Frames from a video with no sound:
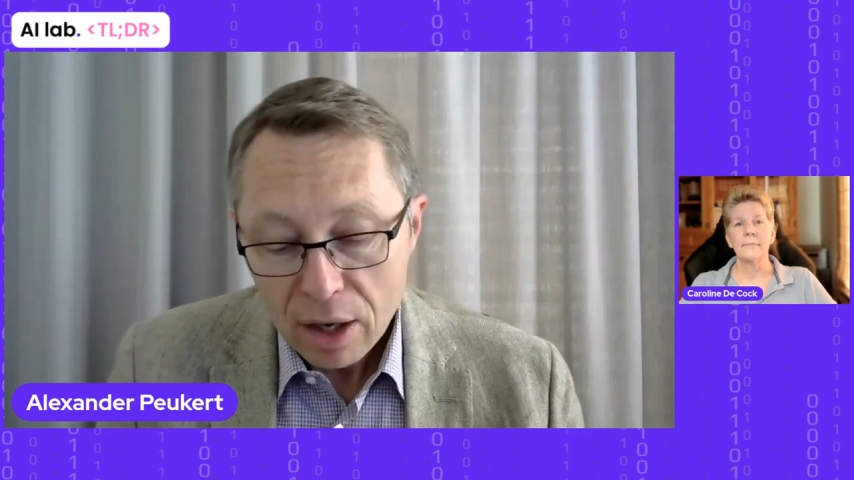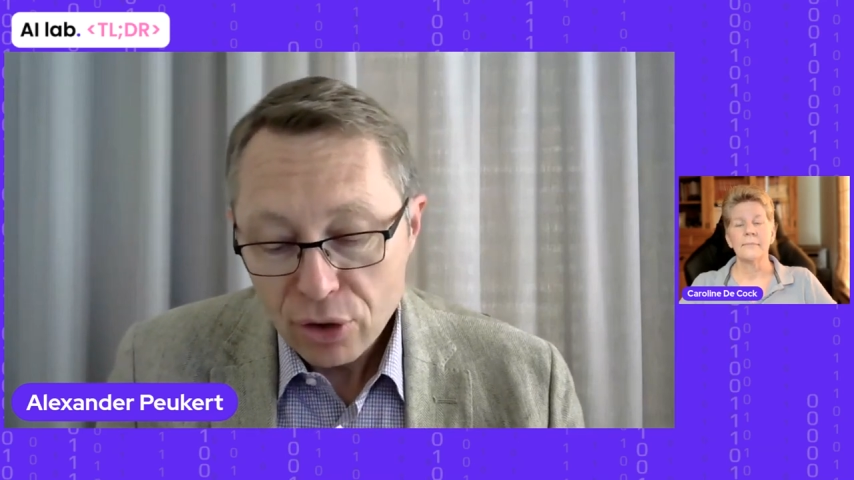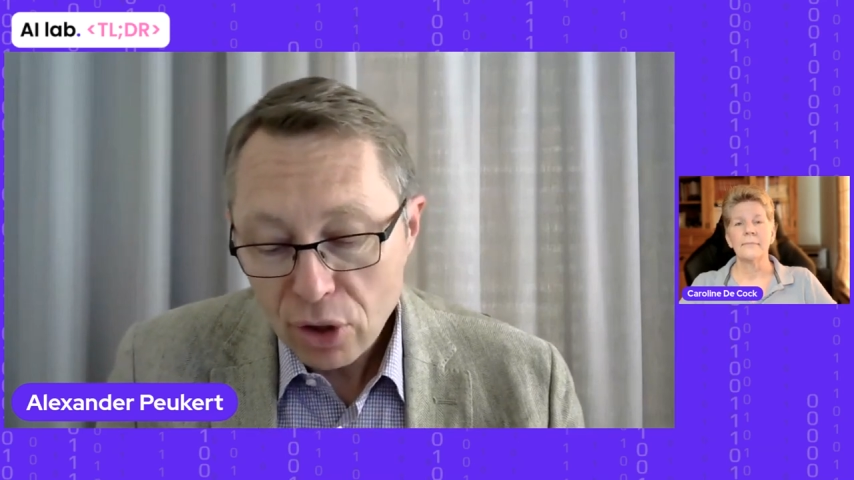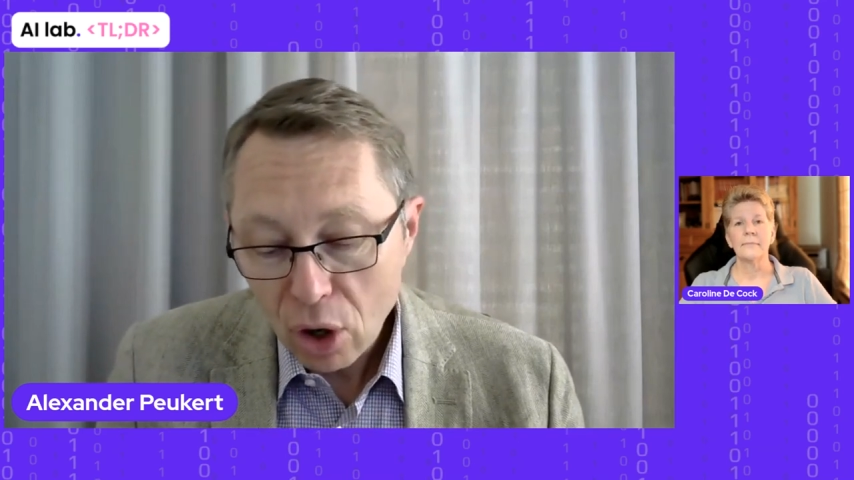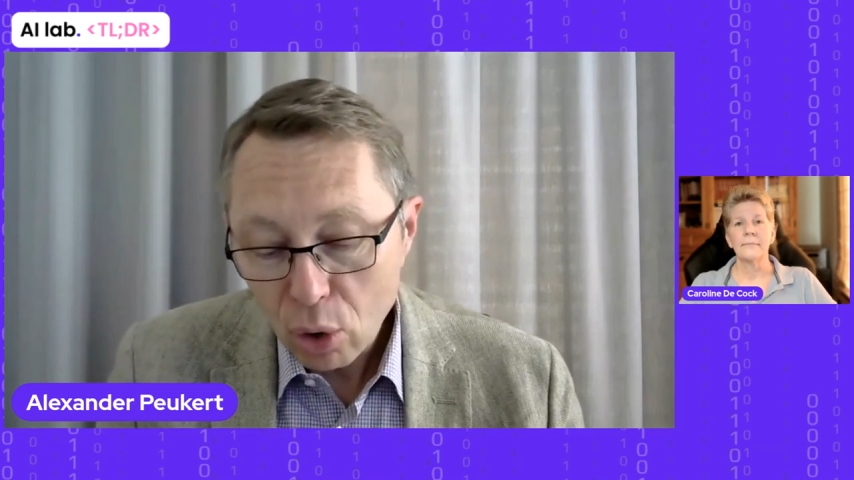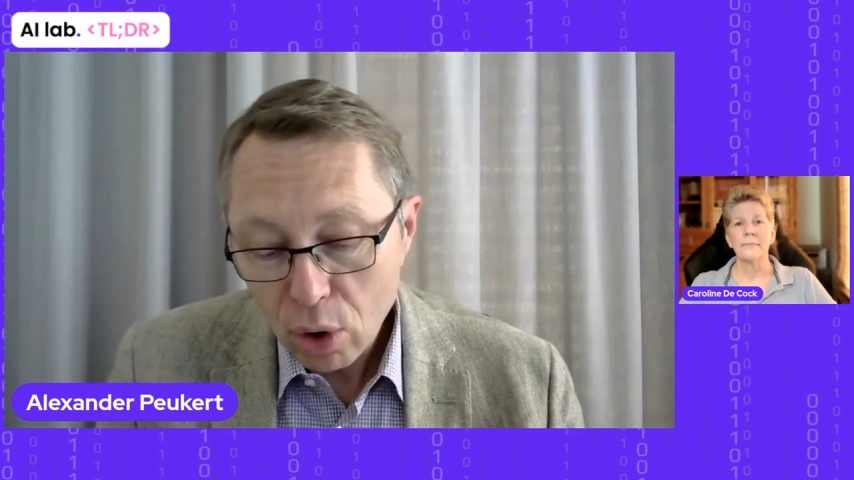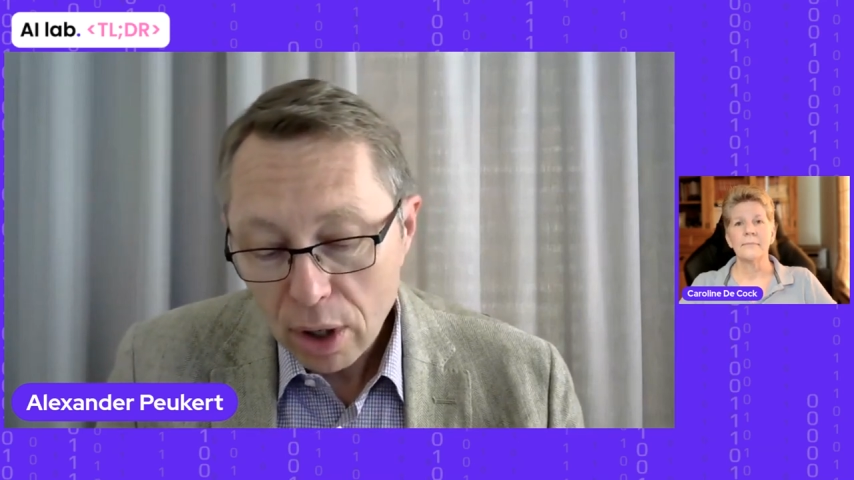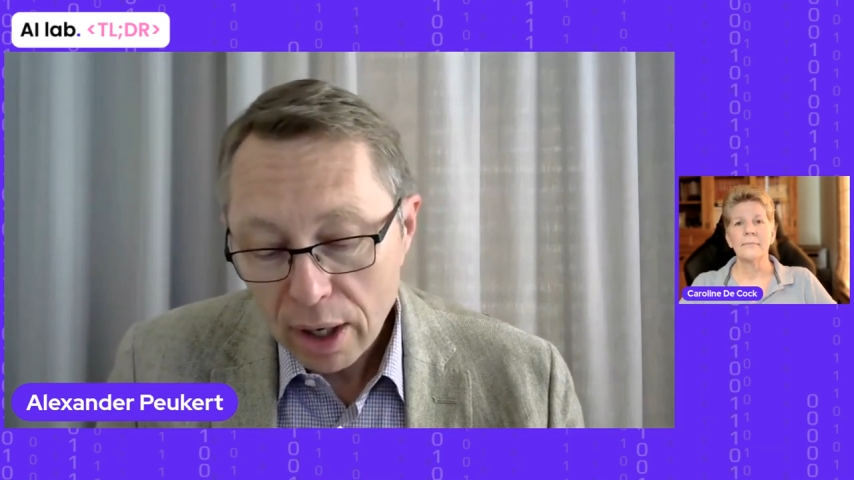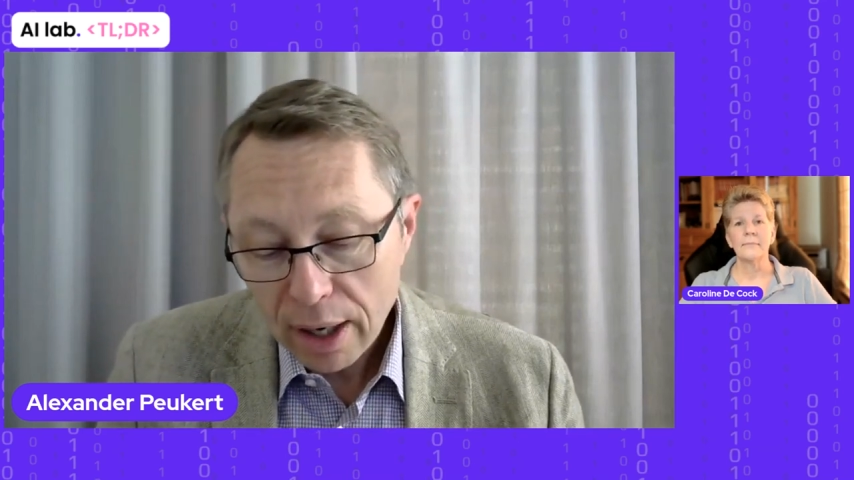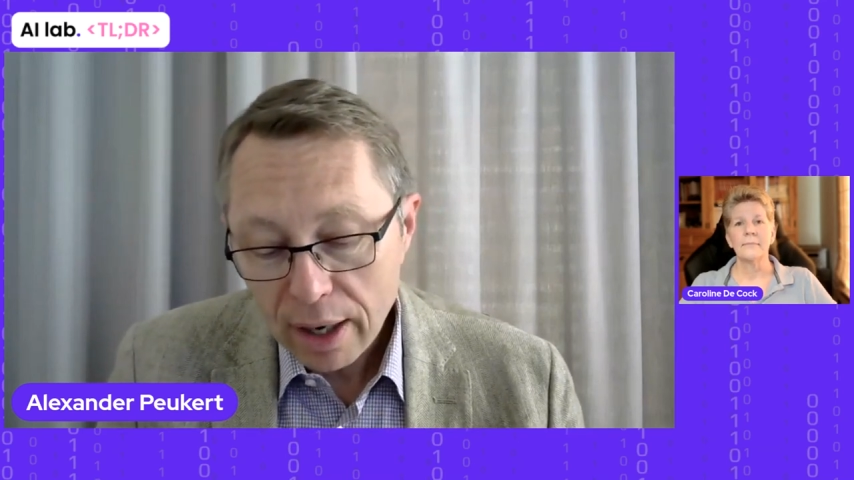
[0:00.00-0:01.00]

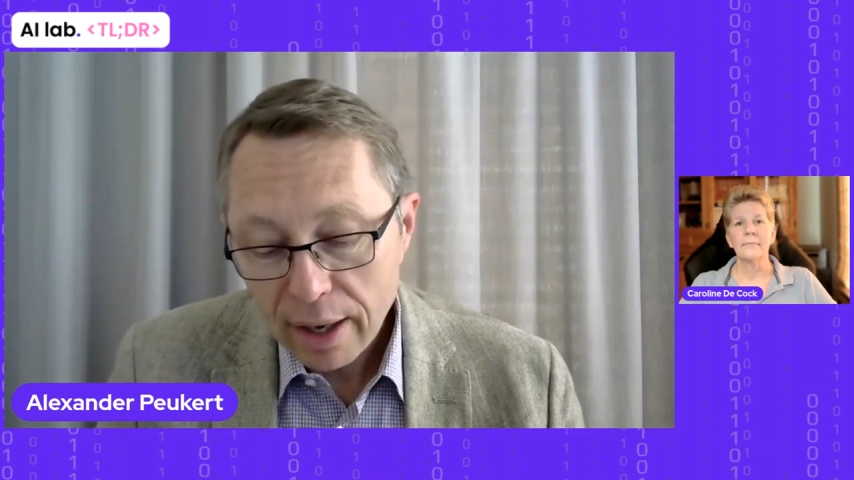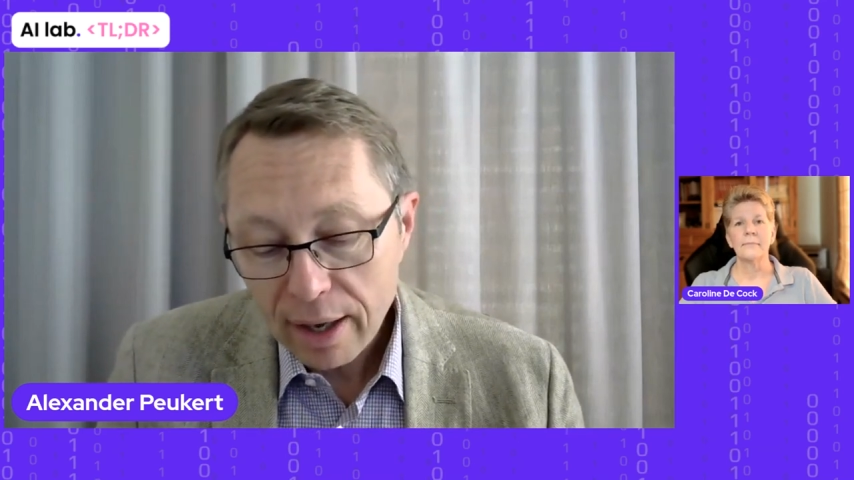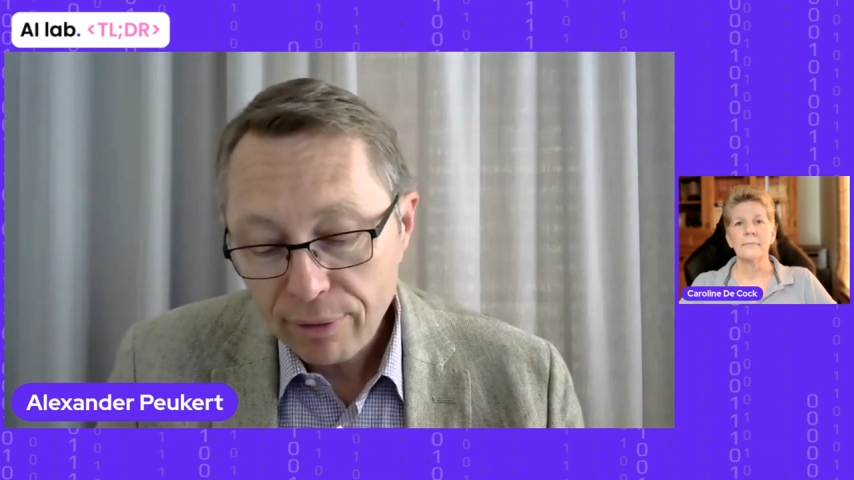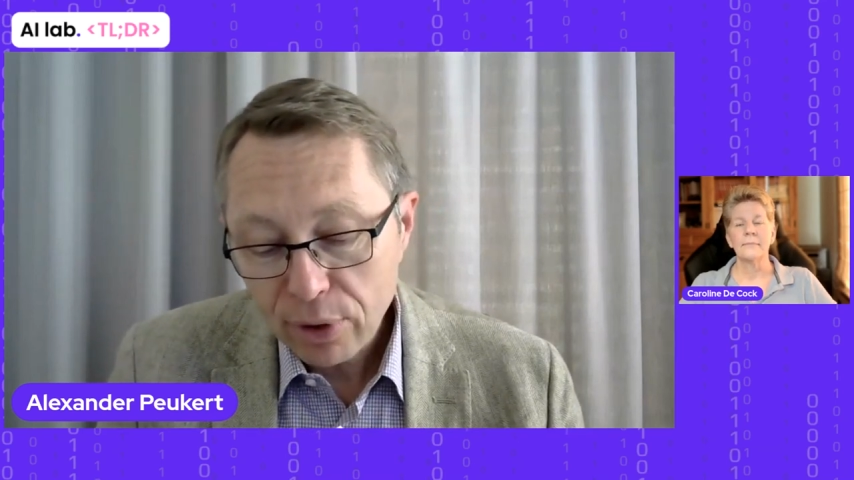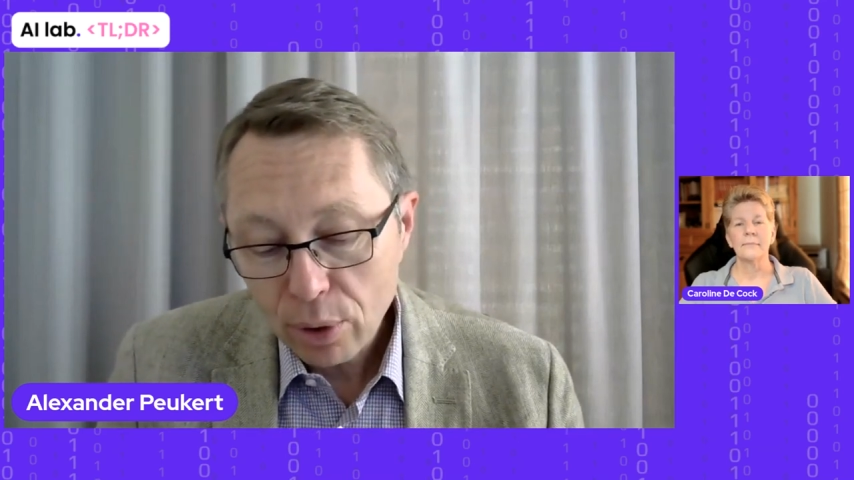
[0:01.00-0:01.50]
So if